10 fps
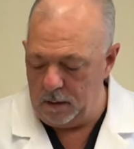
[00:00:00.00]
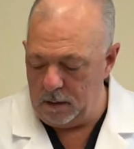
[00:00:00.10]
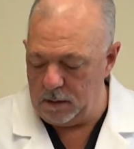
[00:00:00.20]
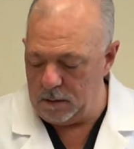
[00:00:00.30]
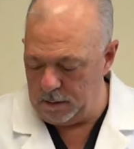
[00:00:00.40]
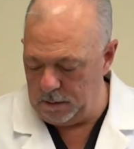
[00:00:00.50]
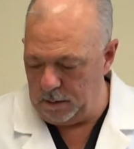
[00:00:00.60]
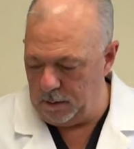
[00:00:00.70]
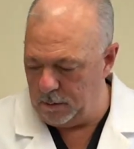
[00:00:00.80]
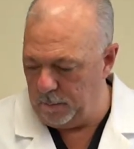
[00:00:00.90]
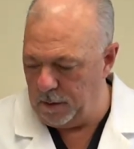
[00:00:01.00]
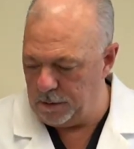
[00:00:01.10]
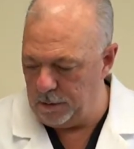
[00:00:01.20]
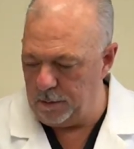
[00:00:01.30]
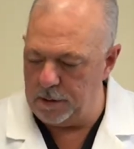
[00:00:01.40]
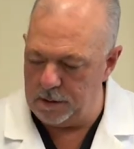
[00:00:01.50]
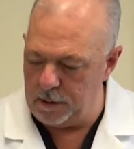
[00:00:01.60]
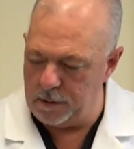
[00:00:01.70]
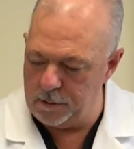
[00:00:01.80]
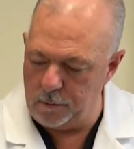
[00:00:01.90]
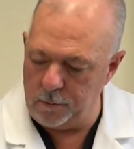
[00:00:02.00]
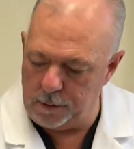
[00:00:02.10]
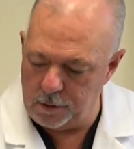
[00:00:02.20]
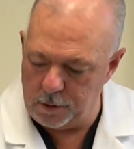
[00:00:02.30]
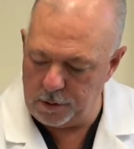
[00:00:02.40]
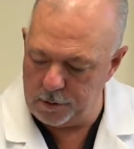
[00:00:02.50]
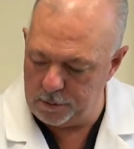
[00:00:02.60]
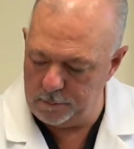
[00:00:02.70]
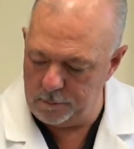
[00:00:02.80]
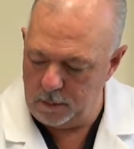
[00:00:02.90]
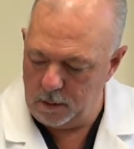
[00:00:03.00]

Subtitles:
This is an intramuscular testosterone injection.